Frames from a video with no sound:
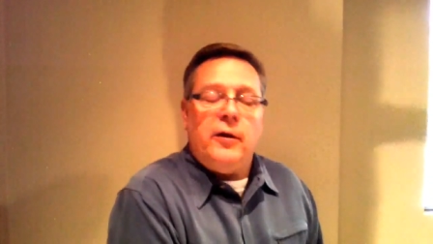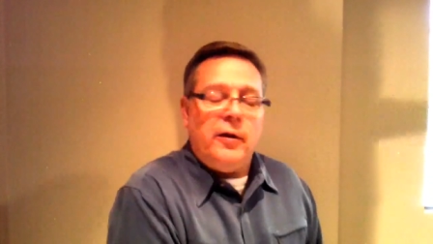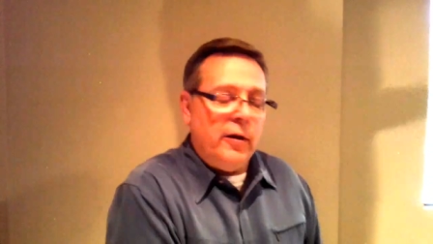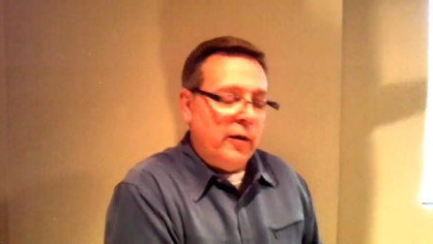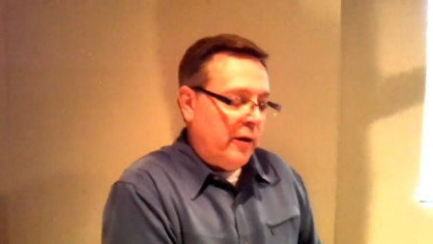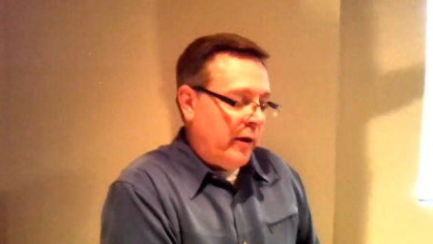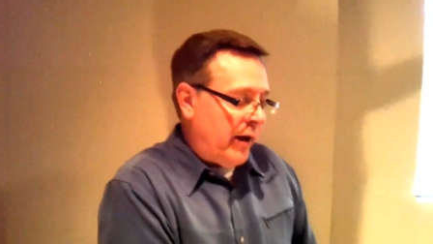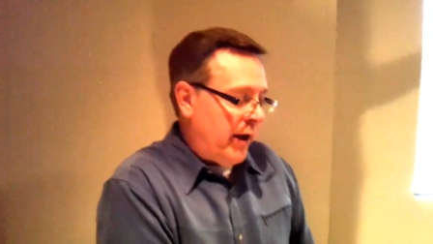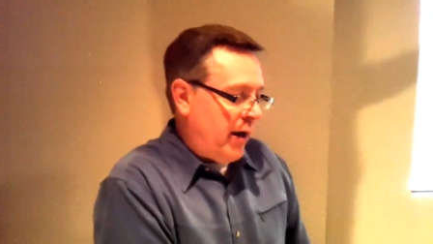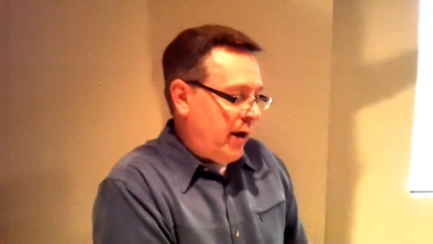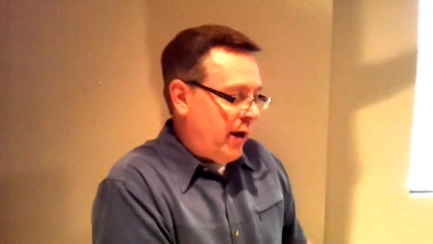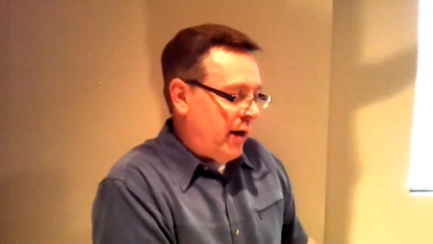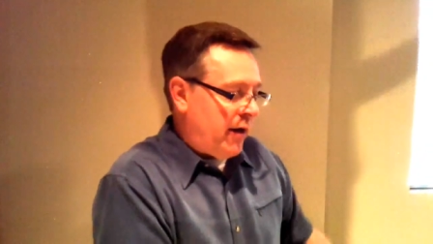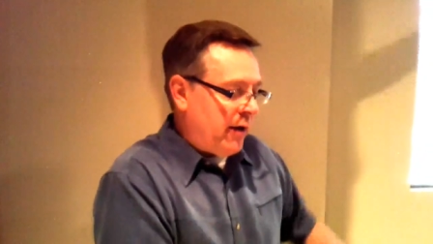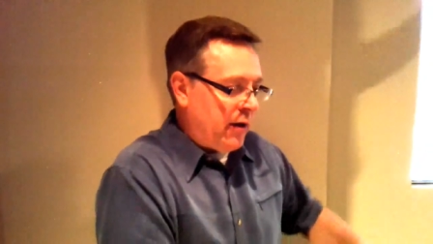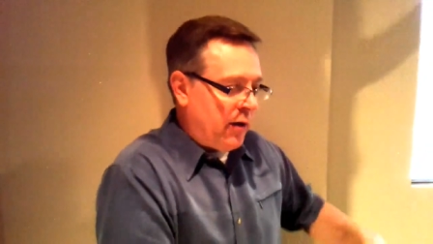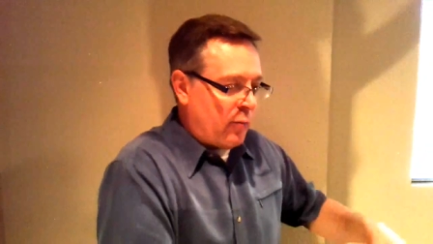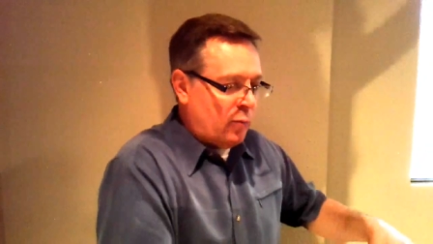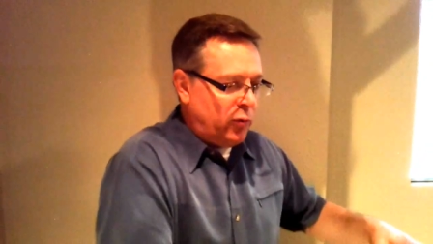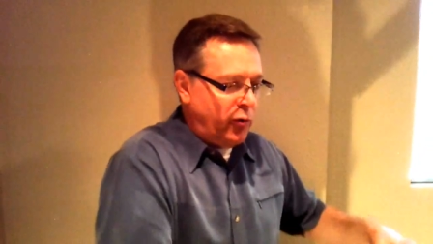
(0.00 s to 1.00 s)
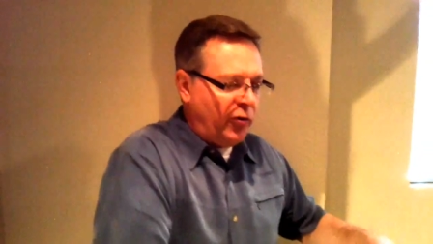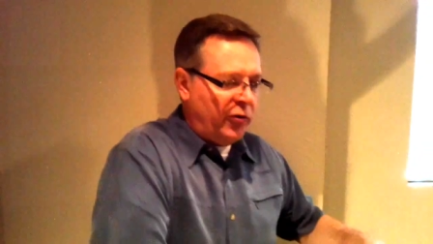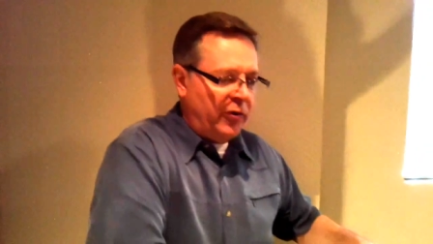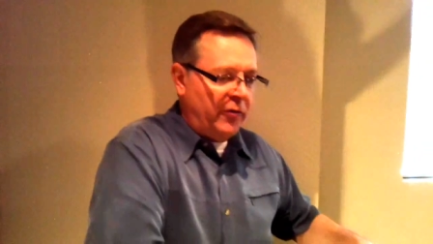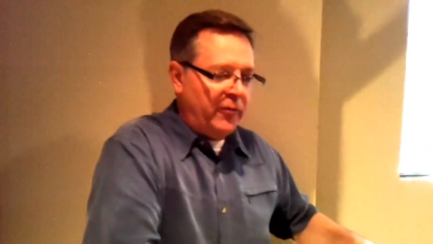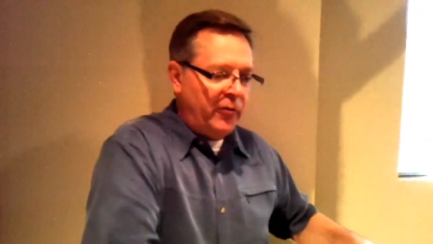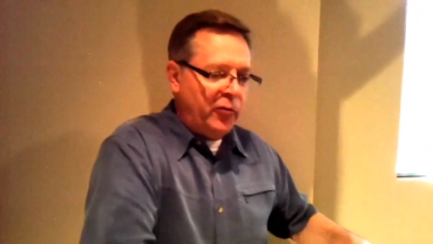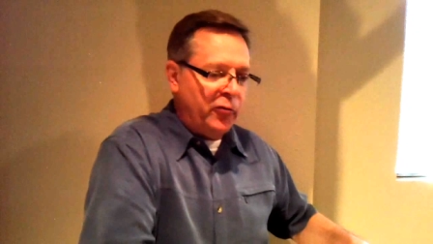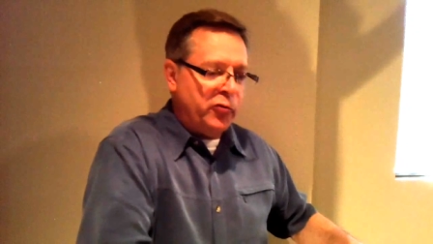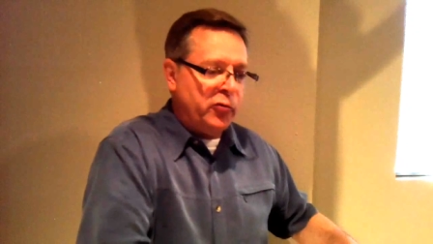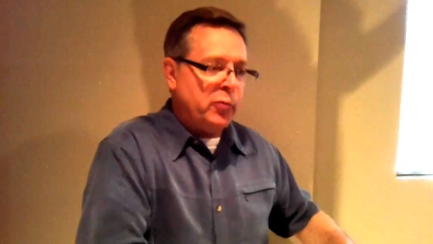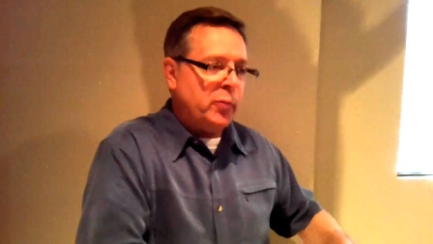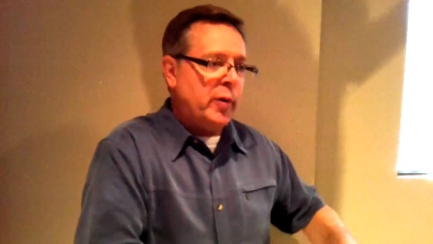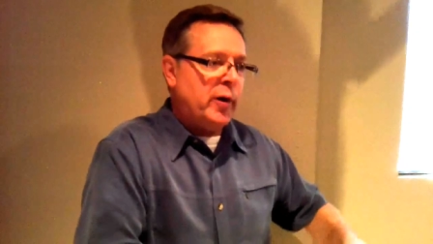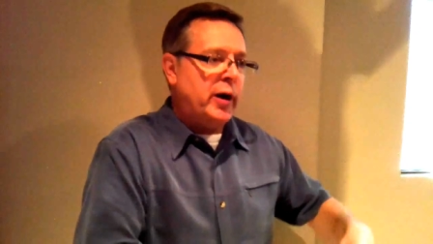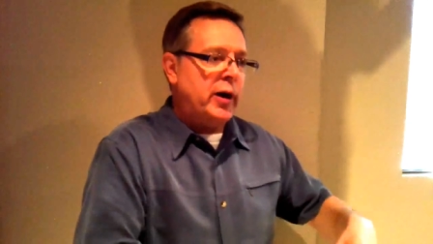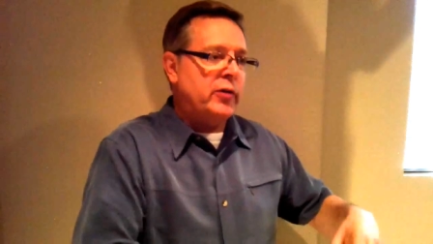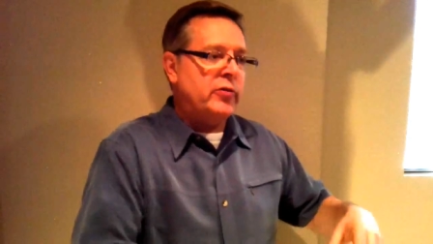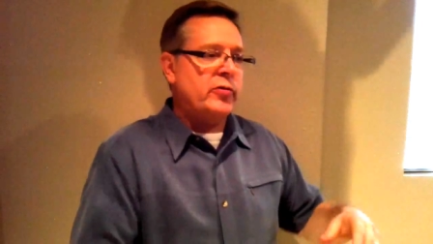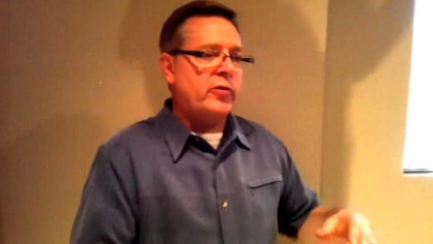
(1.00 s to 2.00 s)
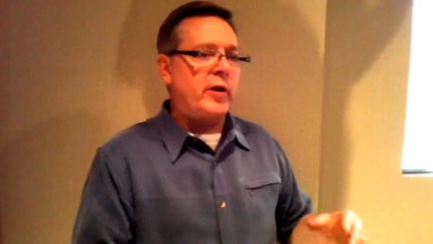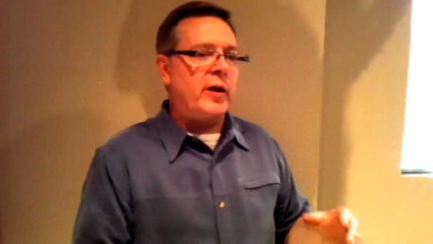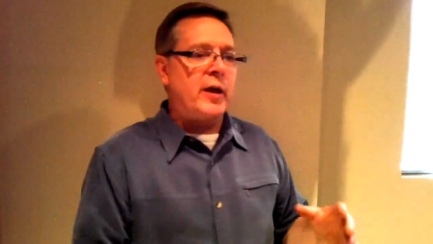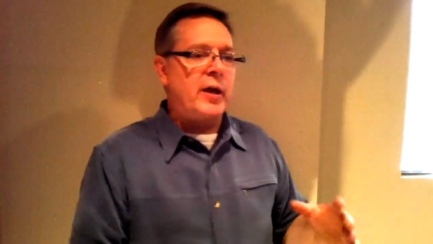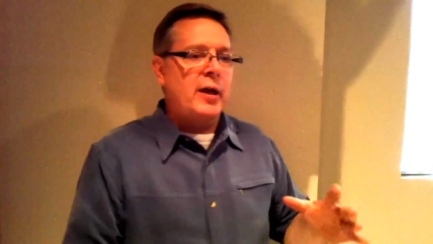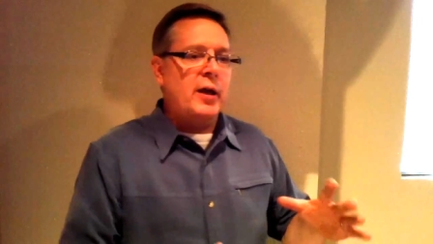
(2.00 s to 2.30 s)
You lay on it, you push a few spots.